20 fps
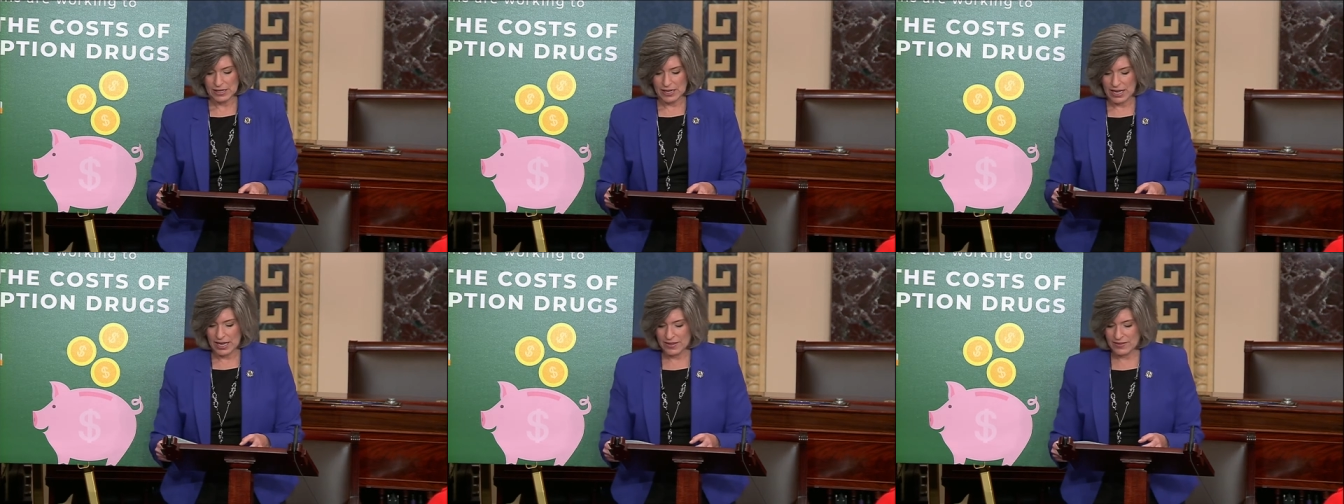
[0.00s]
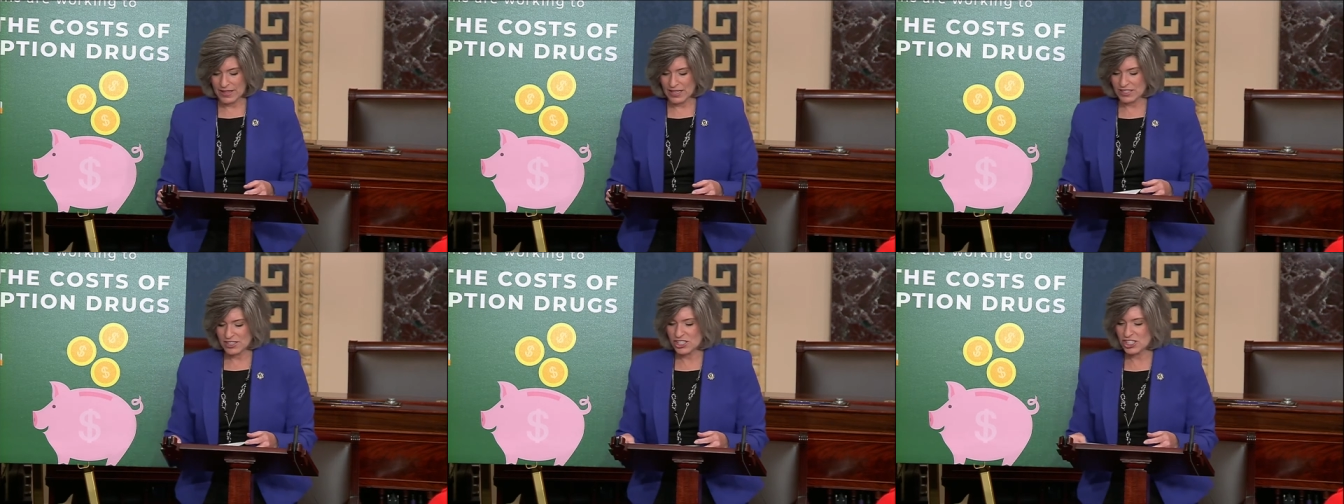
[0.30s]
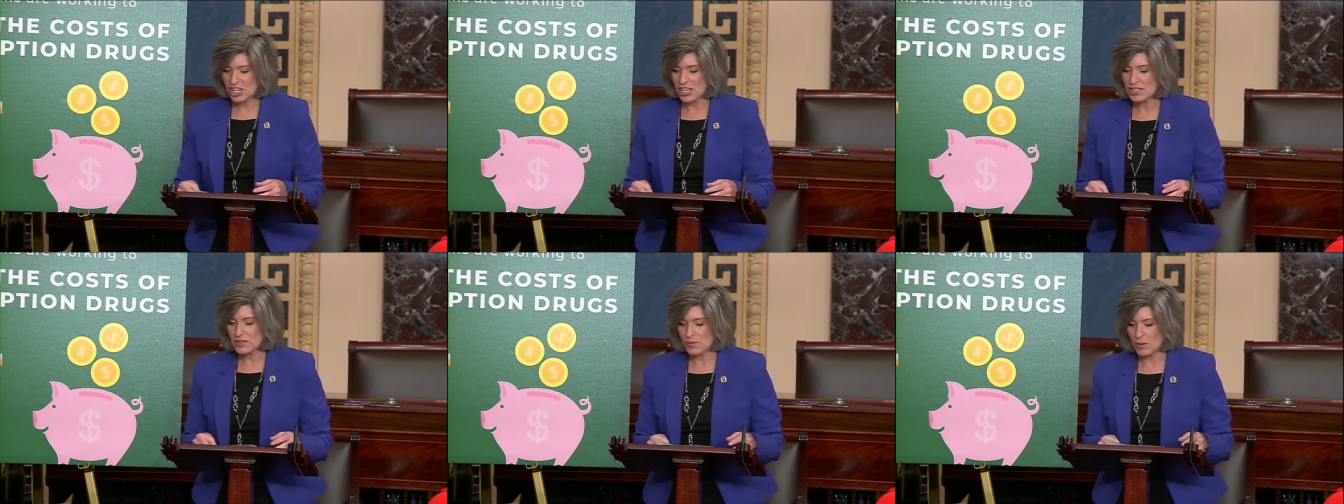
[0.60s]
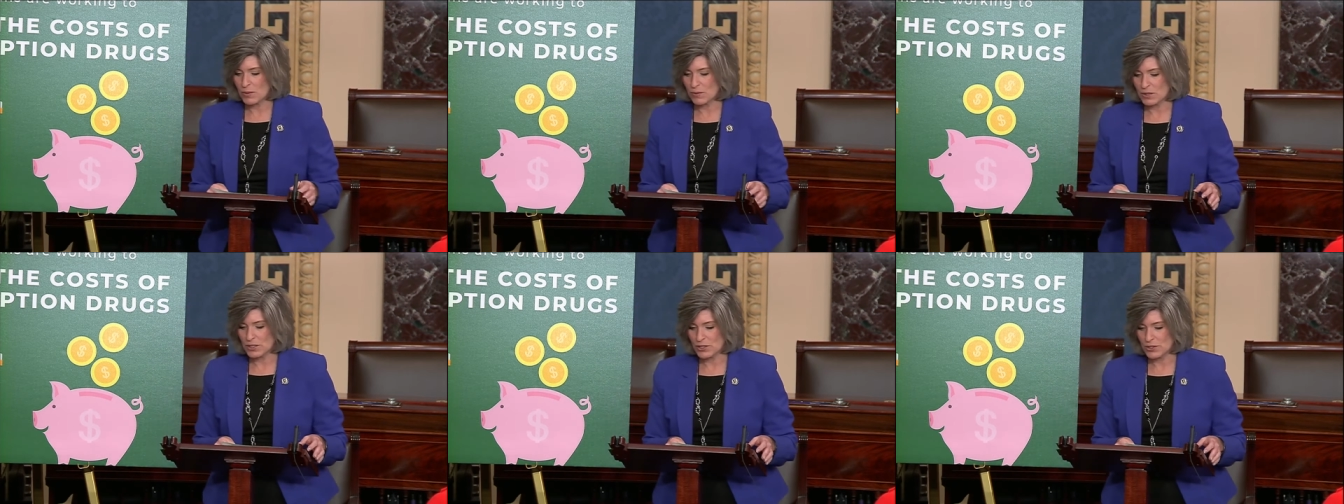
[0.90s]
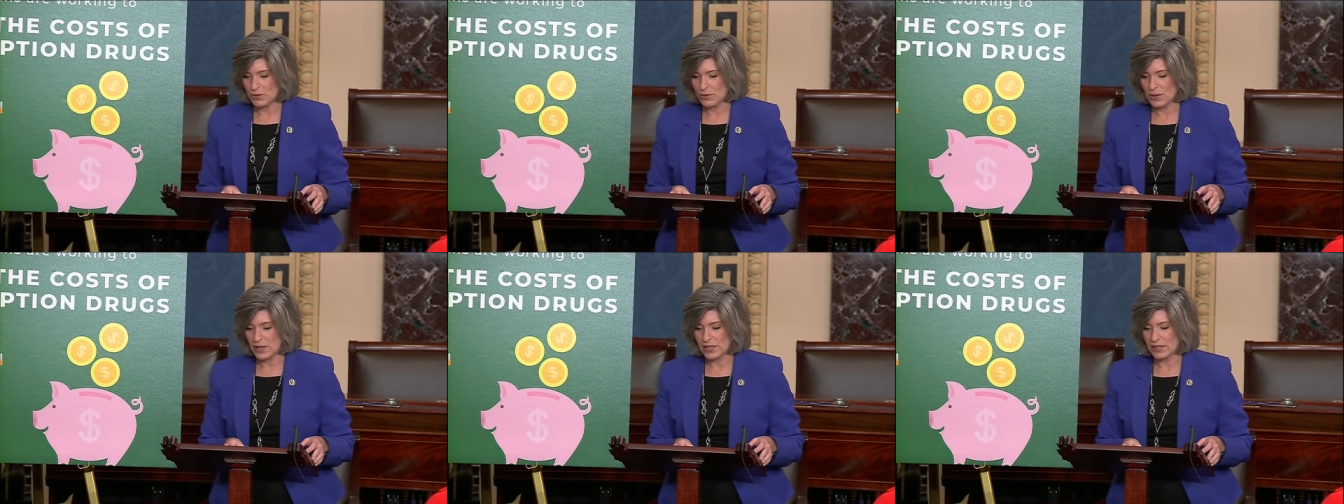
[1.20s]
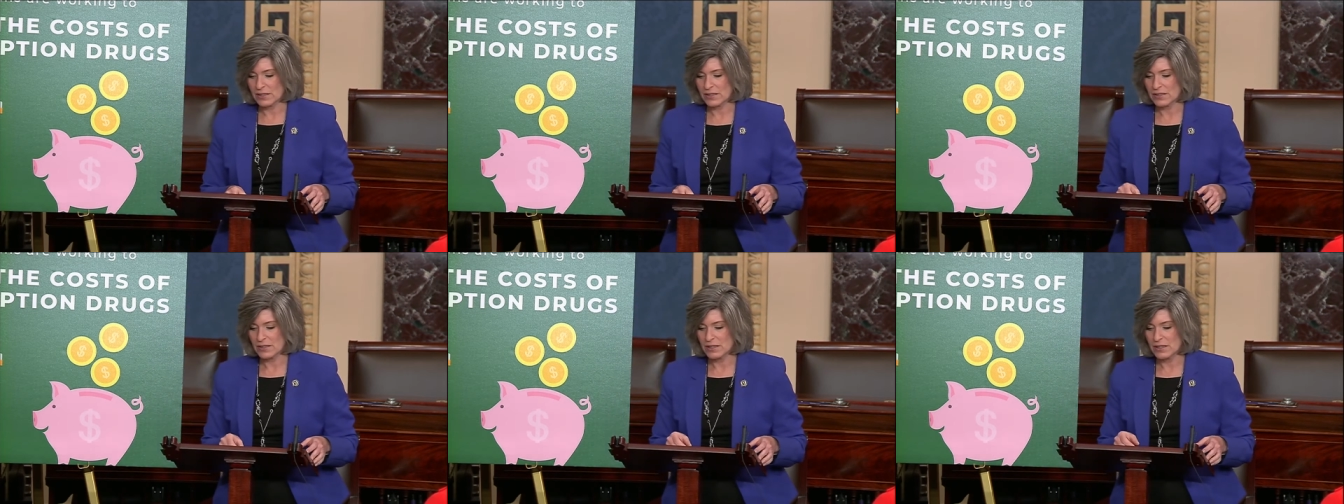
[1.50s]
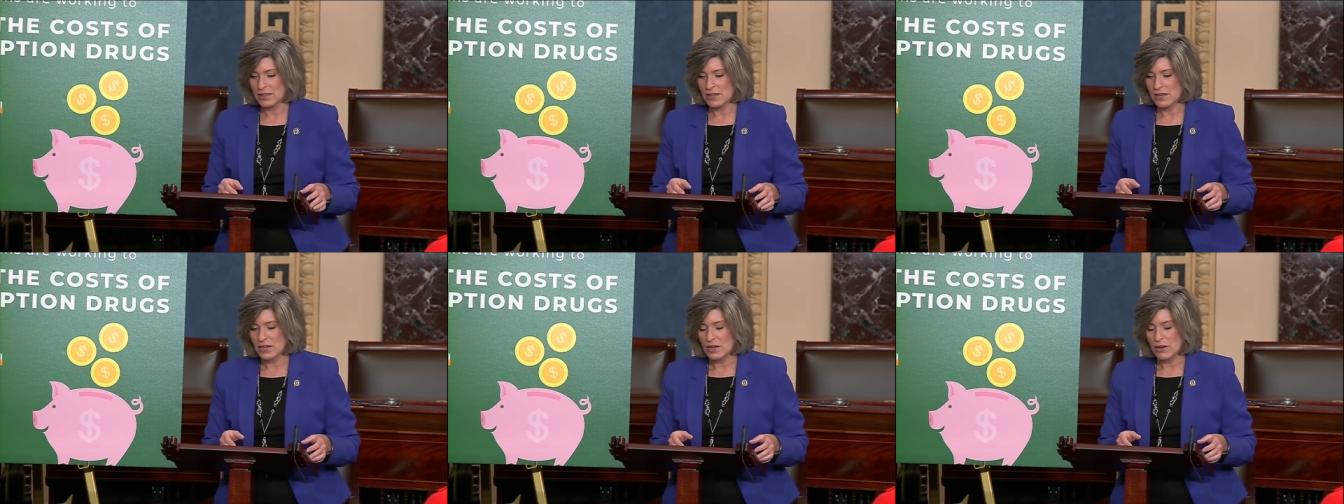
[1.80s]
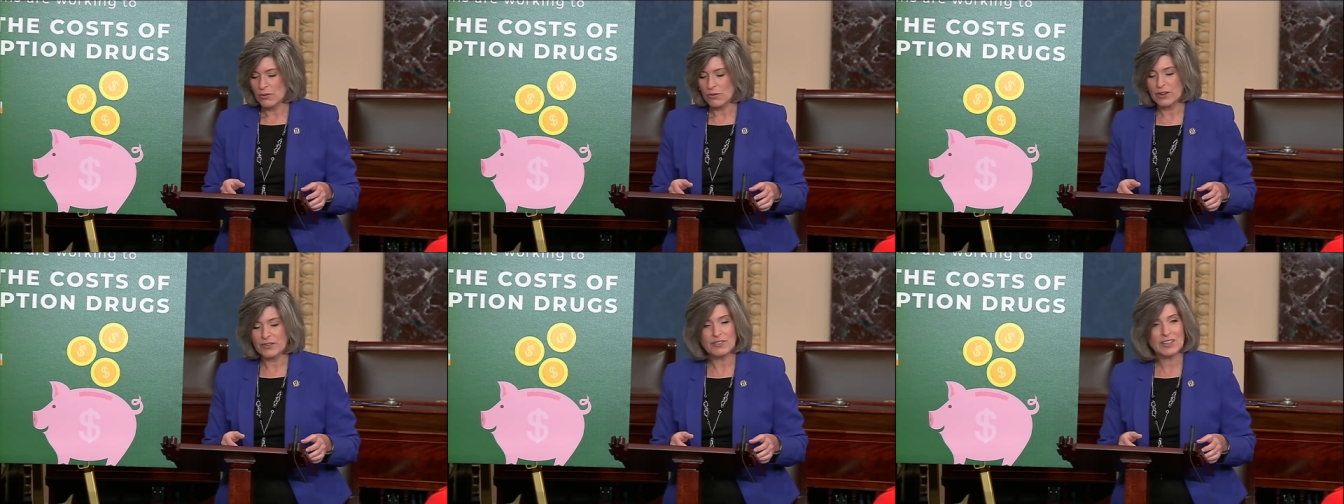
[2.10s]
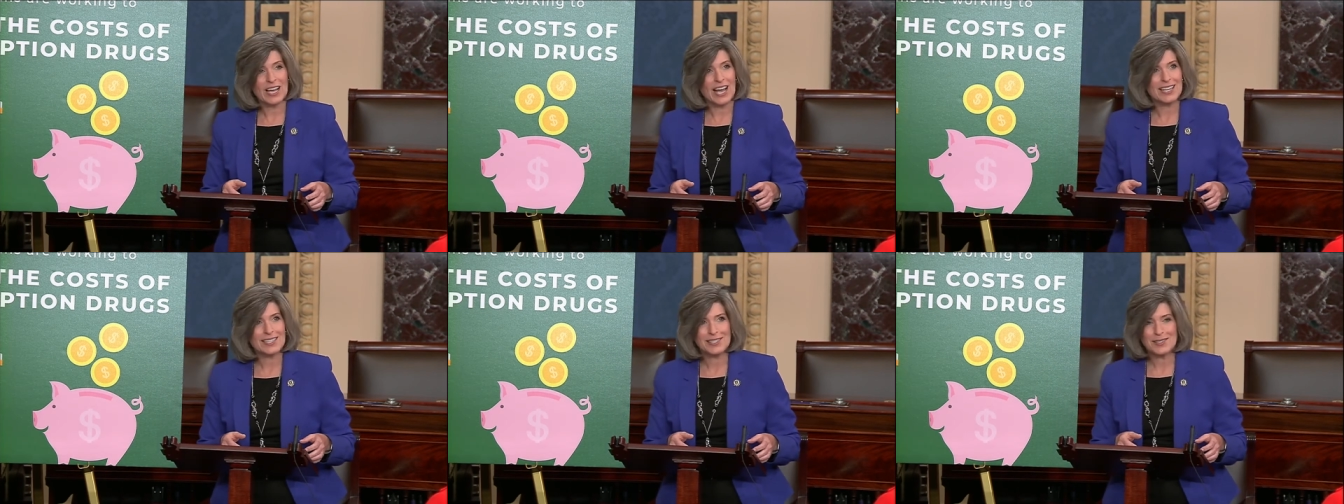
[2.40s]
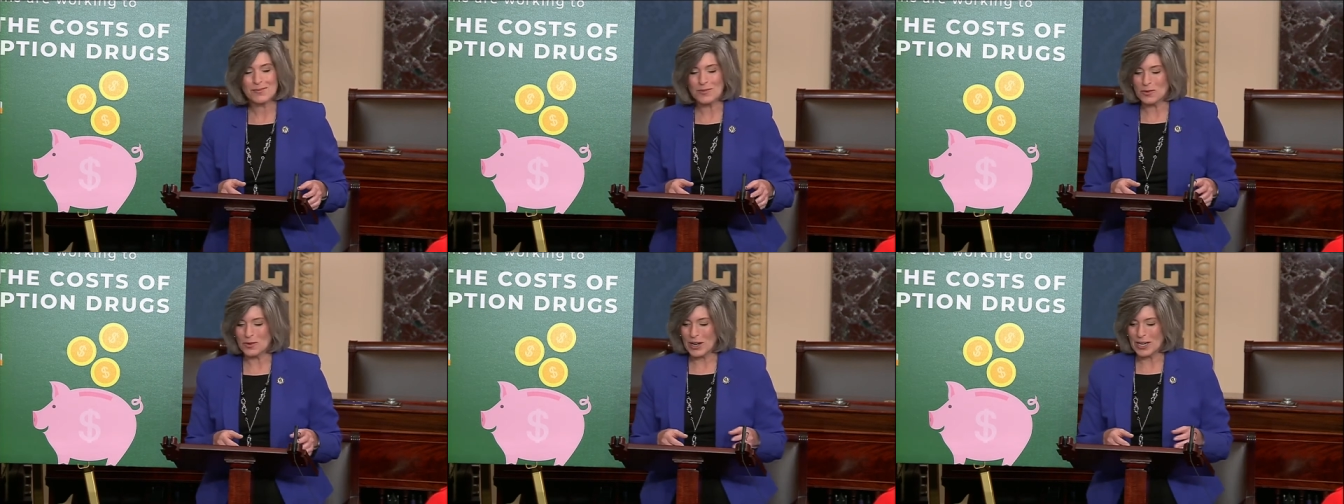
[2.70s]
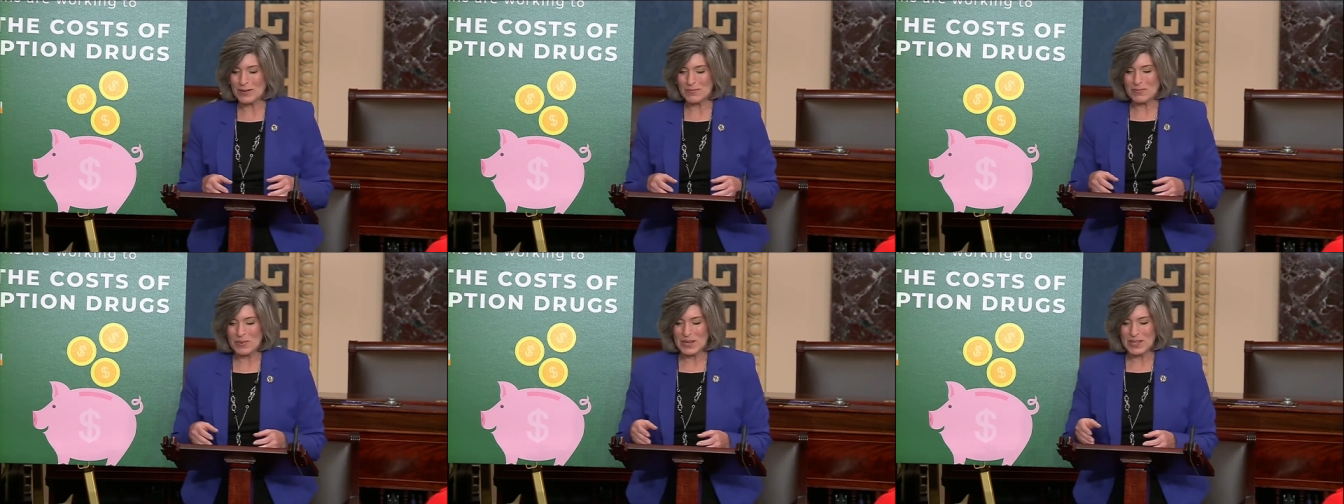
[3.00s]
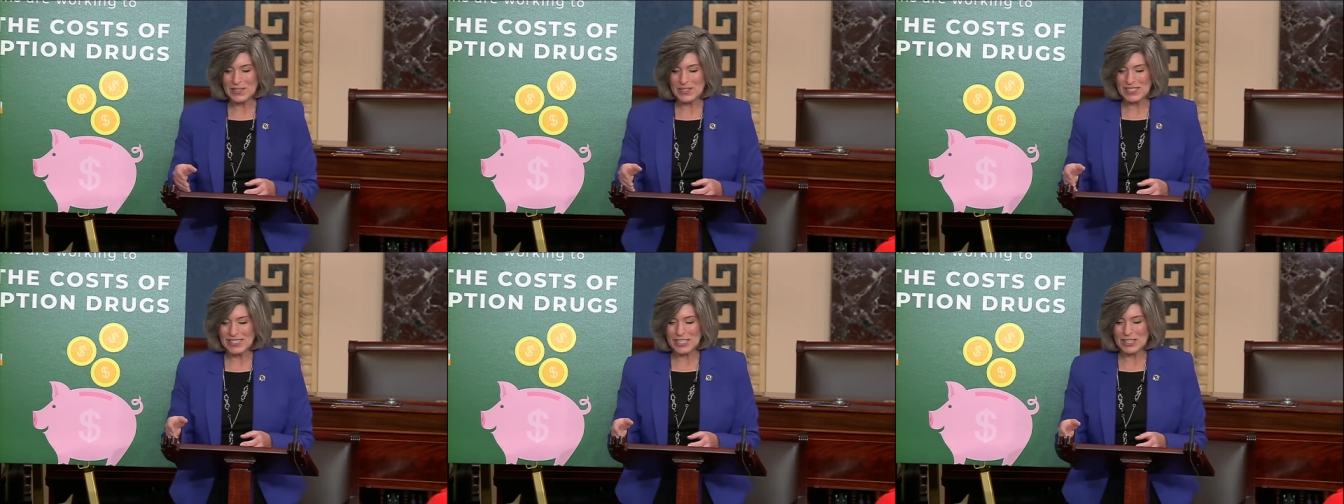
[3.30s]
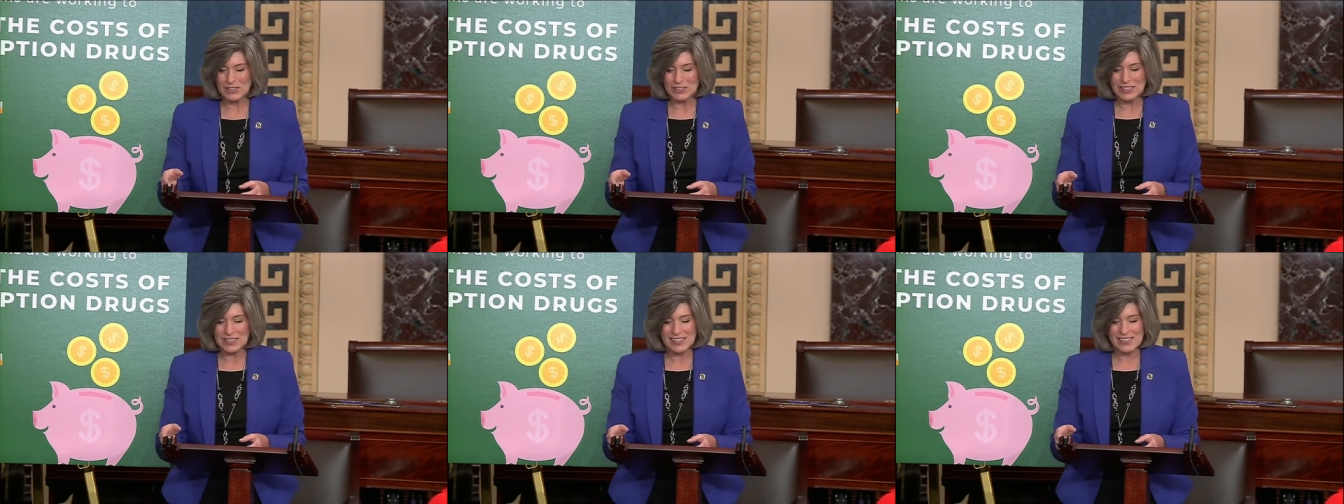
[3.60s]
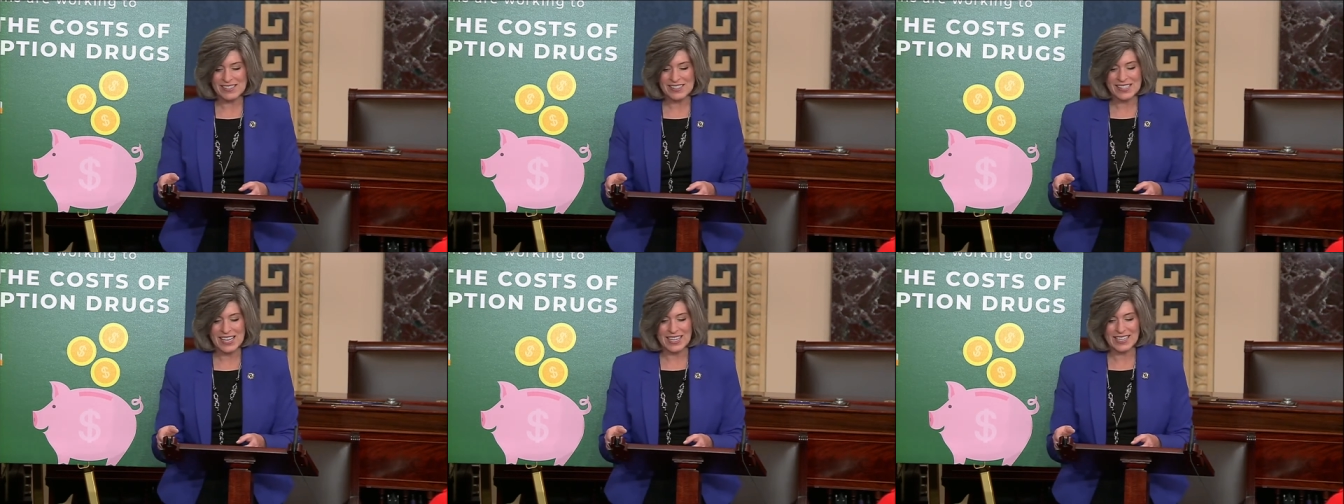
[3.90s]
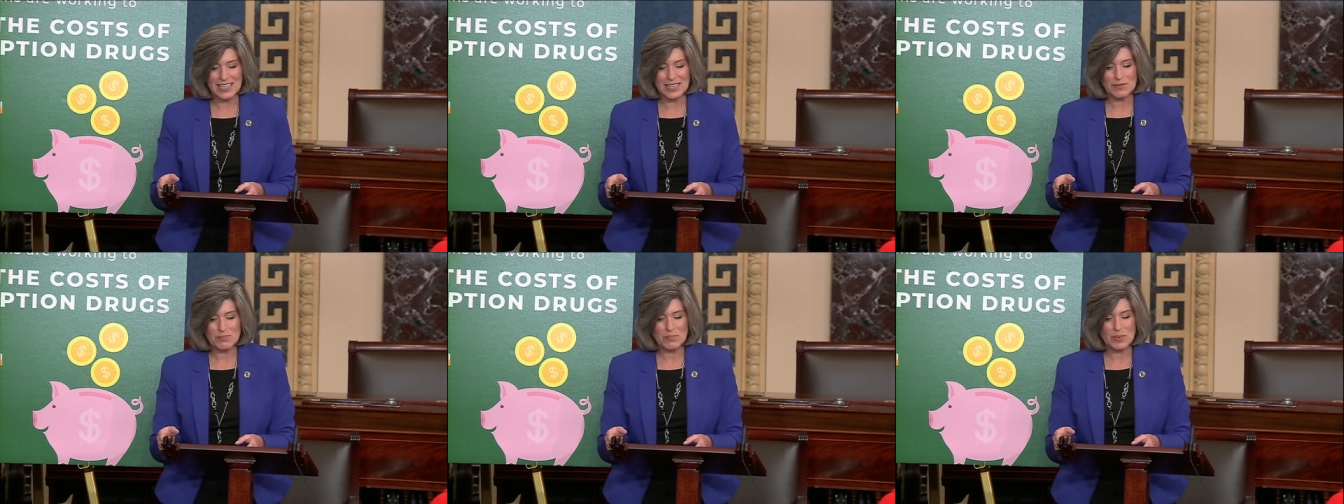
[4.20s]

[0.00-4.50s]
And that's just what we're doing. We've got some great bills here in the Senate,